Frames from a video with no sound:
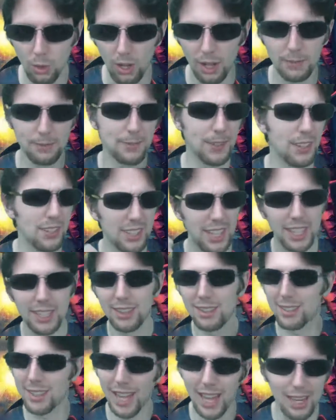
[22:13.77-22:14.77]
I felt like
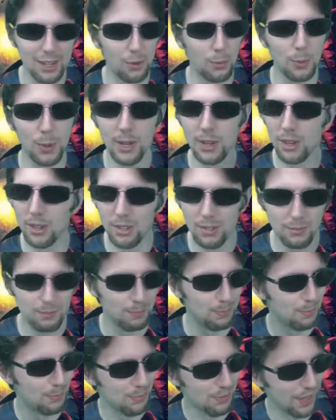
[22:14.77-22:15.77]
this kind of weird
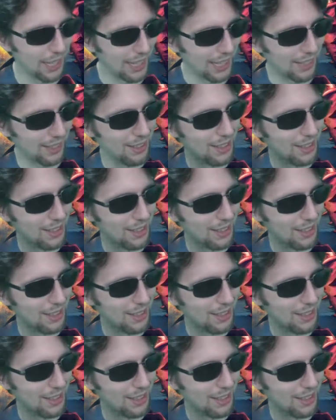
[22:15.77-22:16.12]
like